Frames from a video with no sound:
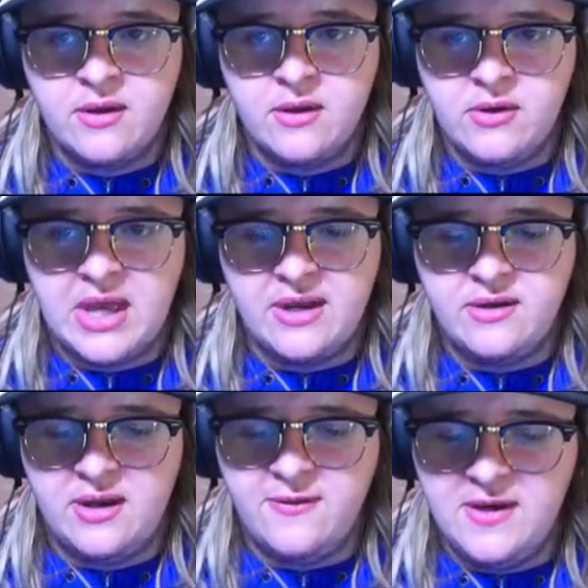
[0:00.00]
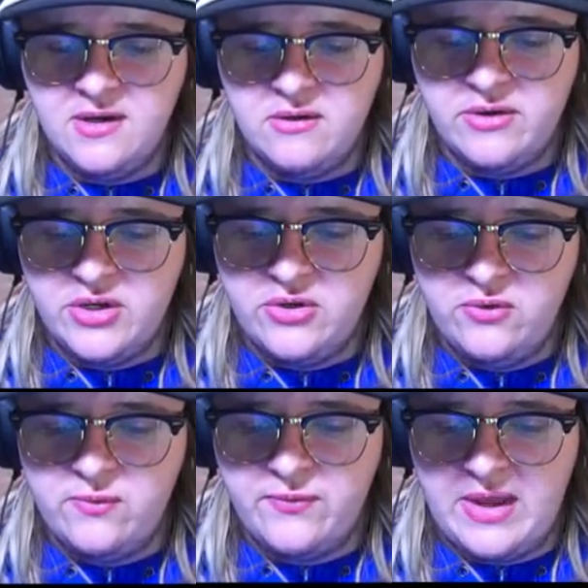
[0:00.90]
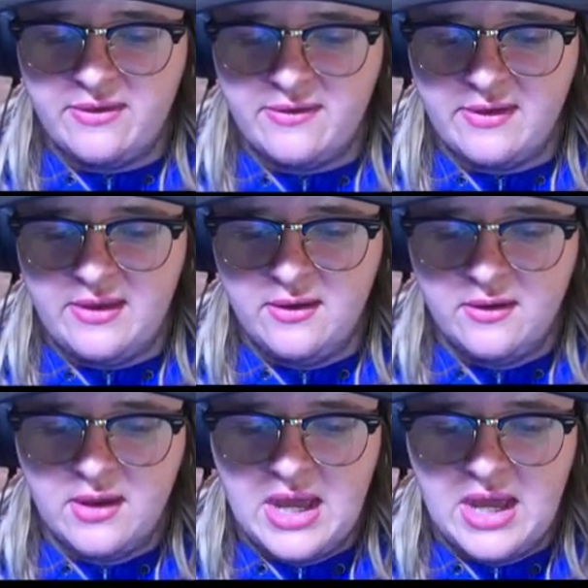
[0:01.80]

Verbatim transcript: Okay, nothing too fancy.